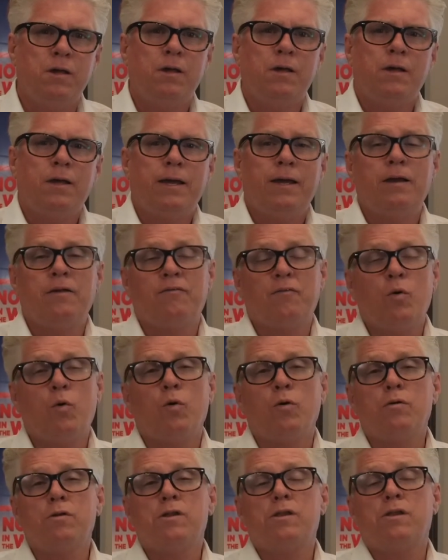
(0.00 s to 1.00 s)
And of
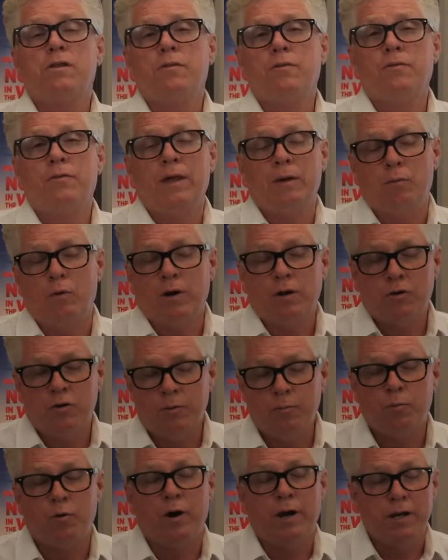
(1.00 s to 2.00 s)
course, they want a
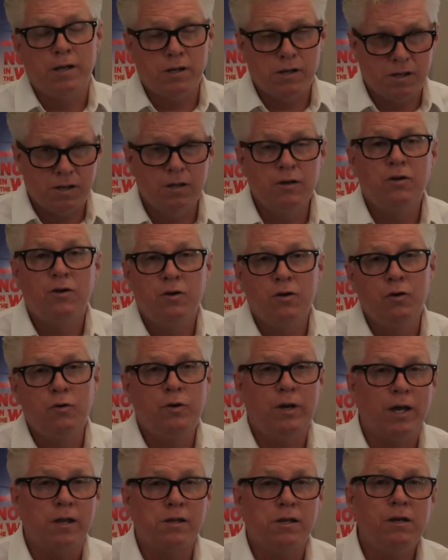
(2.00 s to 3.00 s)
good price. Who
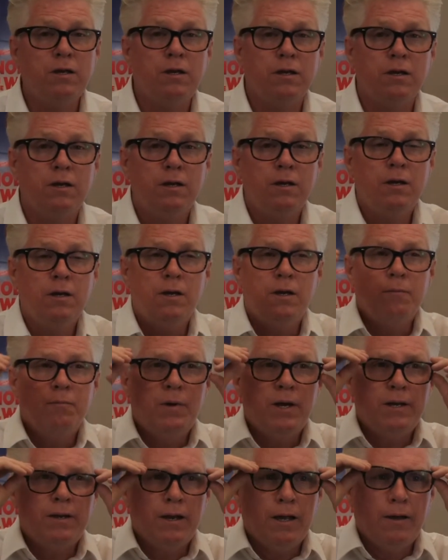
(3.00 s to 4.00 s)
doesn't?
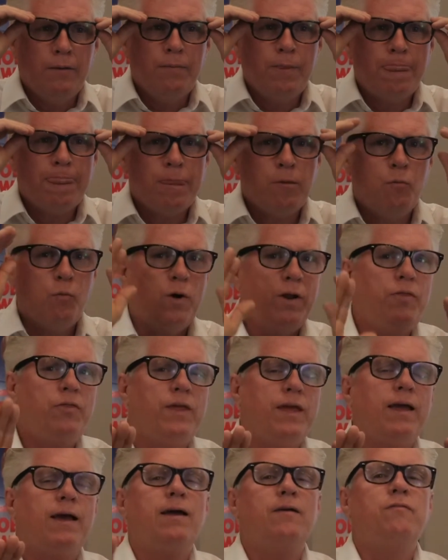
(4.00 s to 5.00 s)
But one
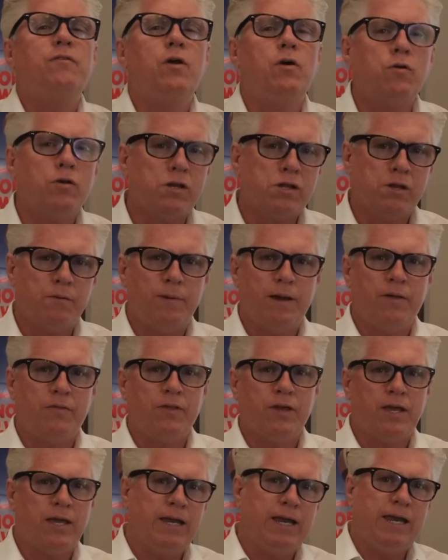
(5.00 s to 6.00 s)
thing I've noticed about the
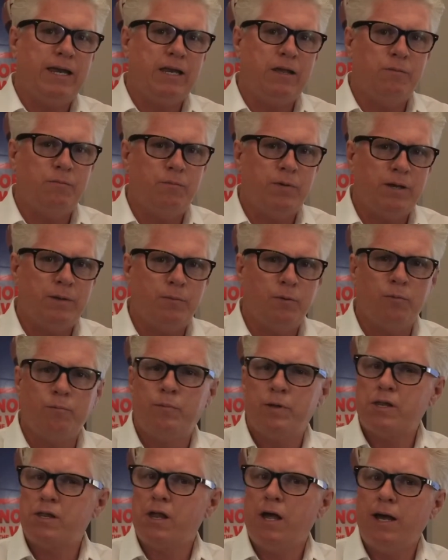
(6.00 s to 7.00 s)
Canadian people,
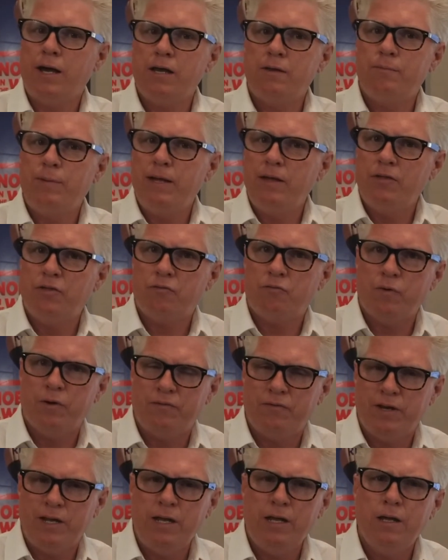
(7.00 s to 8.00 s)
besides being
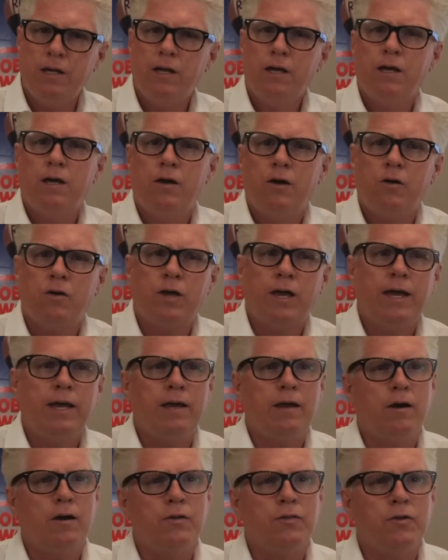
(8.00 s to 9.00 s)
thrifty, okay,
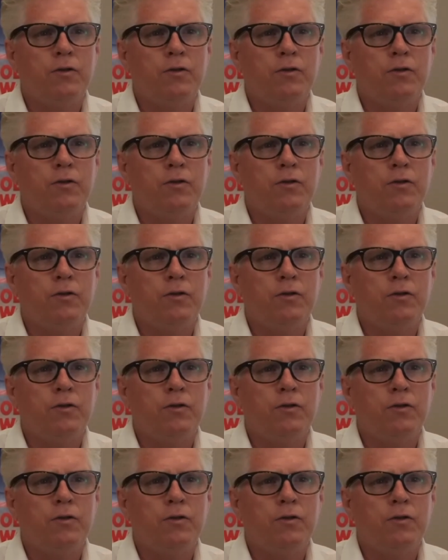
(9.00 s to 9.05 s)
on their